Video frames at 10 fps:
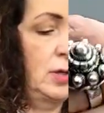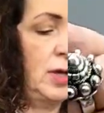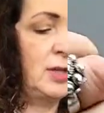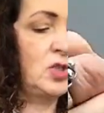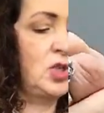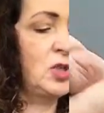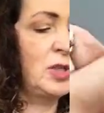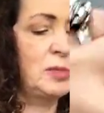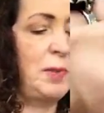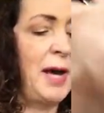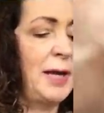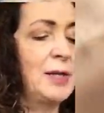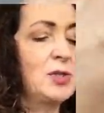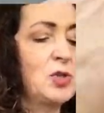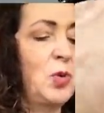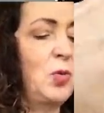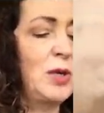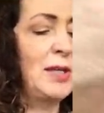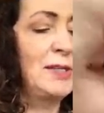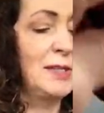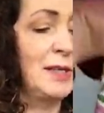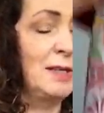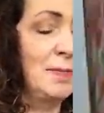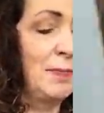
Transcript: it's just, this bag is so easy